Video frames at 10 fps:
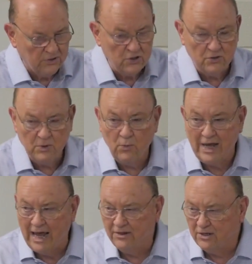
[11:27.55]
excuse me,
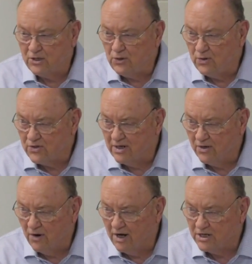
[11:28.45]
we had the tools in
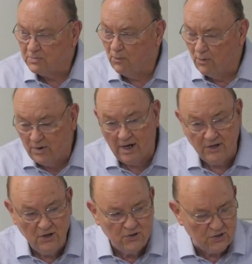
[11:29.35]
Christ, but we were
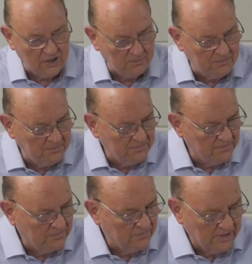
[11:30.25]
not using them.
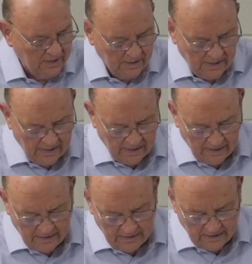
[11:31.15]

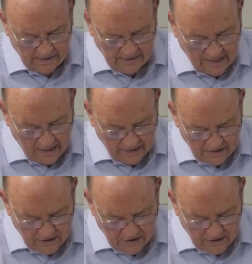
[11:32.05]
And God in